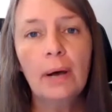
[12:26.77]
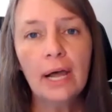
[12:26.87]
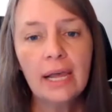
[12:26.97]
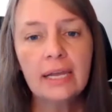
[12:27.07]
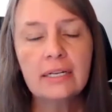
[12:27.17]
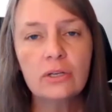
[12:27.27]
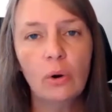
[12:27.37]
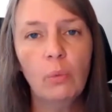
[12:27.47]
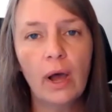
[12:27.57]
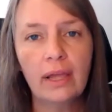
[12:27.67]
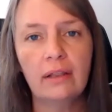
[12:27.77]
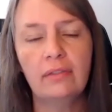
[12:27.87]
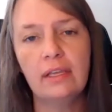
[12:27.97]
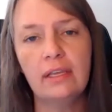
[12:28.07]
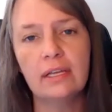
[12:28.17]
But what
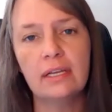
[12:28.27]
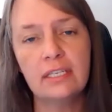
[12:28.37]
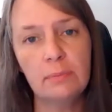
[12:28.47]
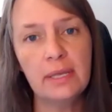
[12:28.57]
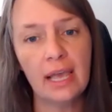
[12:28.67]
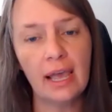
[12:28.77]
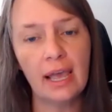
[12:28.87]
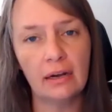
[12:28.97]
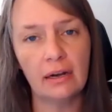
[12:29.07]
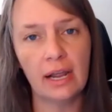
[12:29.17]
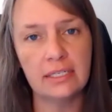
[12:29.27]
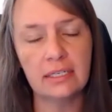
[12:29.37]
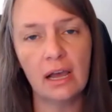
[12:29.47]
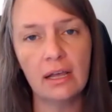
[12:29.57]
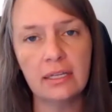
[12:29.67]
the CPA and I
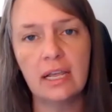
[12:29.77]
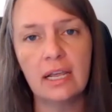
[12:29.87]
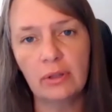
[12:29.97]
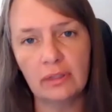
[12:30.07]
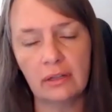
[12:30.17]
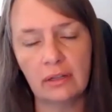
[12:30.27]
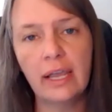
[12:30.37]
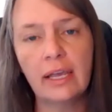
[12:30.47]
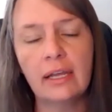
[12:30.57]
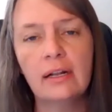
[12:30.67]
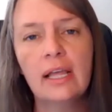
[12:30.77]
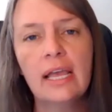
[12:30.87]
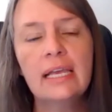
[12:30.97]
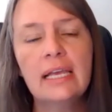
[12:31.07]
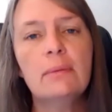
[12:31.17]
discussed with the client
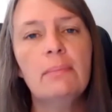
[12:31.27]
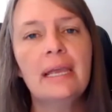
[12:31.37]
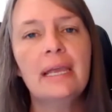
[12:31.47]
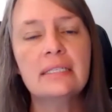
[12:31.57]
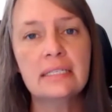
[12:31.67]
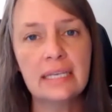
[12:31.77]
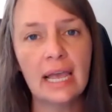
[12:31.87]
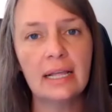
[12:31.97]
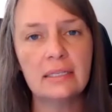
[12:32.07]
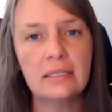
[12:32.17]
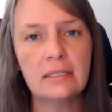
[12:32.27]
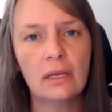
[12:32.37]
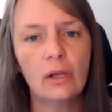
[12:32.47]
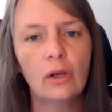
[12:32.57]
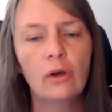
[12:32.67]
is it made
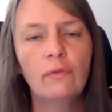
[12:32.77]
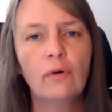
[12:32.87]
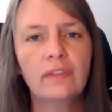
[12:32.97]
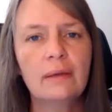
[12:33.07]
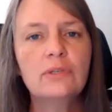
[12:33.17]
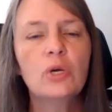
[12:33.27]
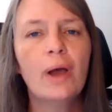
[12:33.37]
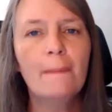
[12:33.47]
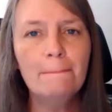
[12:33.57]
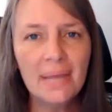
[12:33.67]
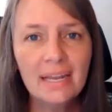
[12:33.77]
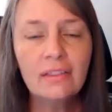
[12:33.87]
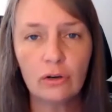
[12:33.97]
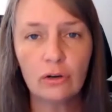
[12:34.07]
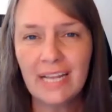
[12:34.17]
sense for them to
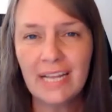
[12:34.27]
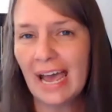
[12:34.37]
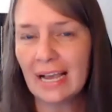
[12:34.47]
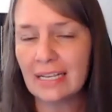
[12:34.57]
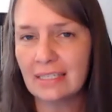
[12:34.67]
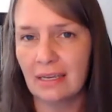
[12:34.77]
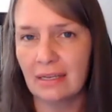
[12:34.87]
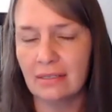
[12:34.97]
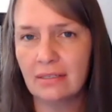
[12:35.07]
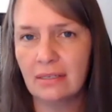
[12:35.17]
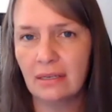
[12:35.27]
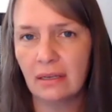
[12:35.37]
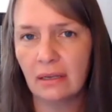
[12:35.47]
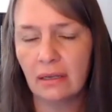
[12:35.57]
amend their taxes,